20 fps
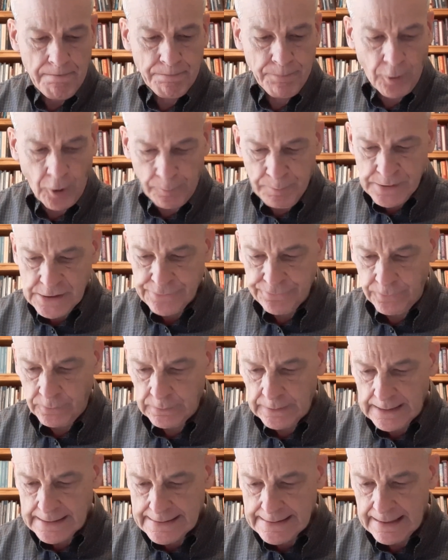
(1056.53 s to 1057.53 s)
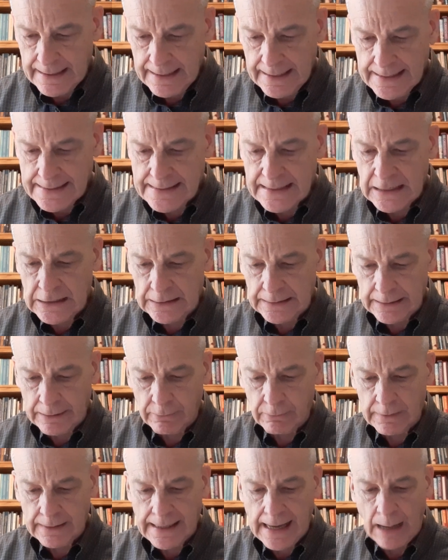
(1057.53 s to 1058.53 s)
Purposefulness is
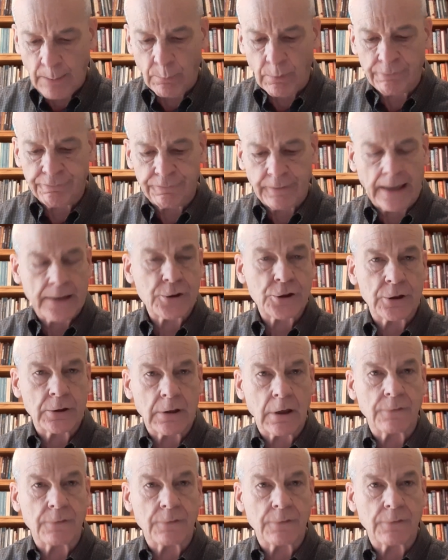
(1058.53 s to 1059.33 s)
clearly a reflection